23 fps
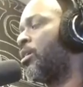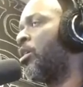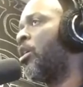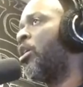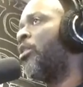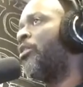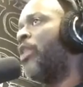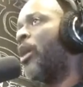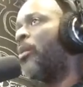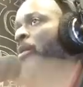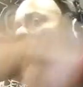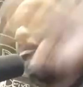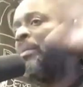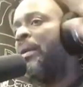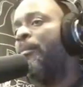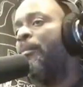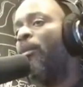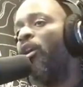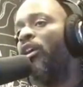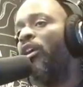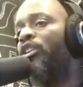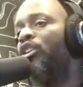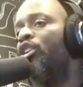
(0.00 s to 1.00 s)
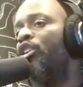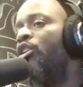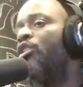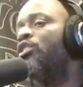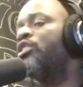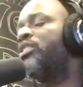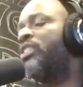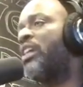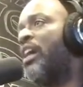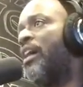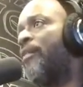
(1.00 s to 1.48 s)
There will be more
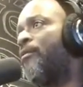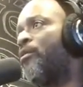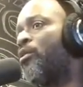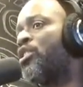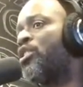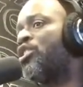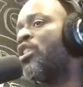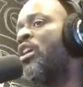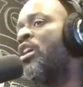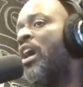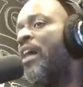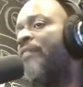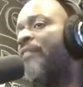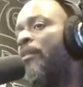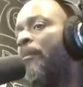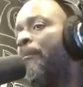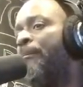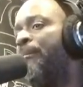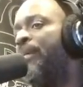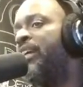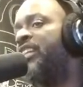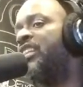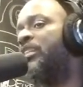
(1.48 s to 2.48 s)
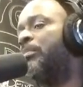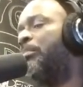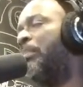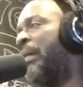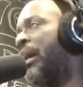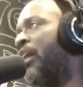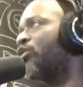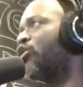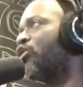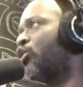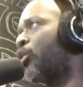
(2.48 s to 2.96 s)
news coverage of a
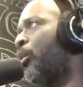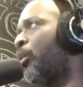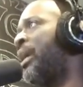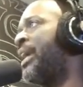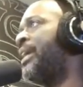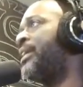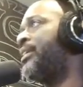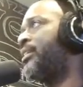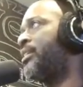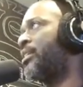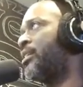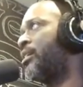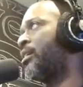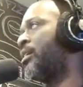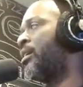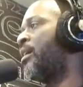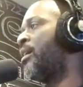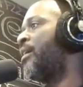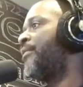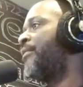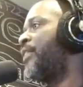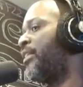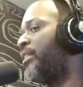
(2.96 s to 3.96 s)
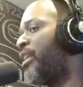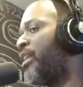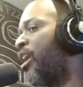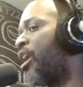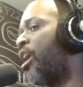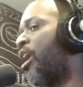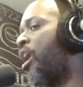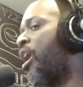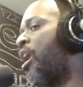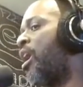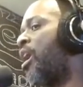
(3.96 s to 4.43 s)
misspelled tweet than there
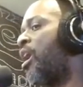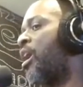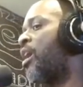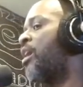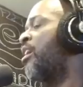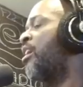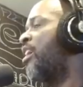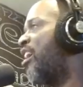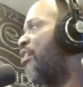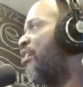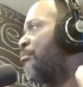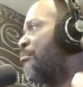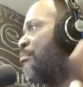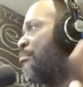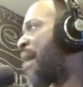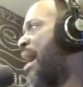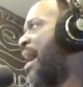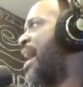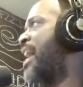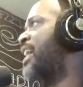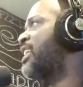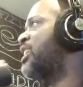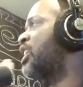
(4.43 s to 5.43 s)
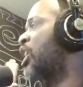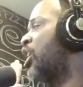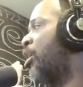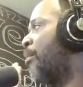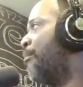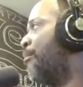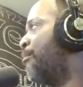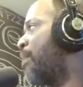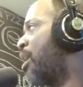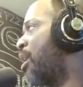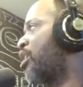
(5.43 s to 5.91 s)
are of mass
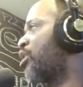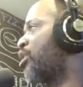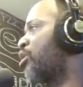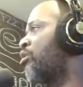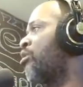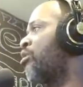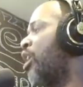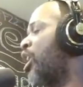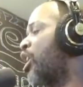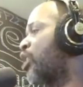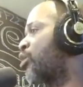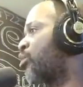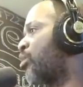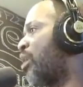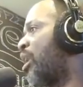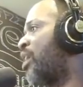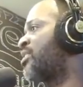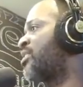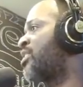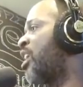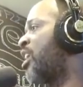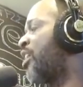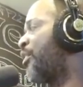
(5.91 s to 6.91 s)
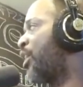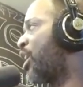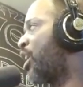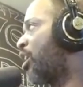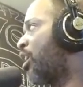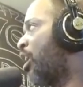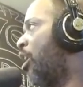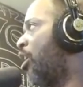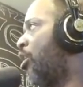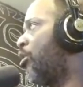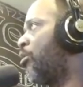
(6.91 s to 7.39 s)
murder across the
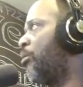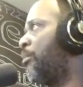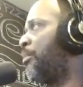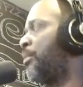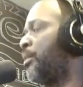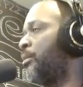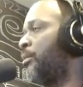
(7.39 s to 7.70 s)
globe.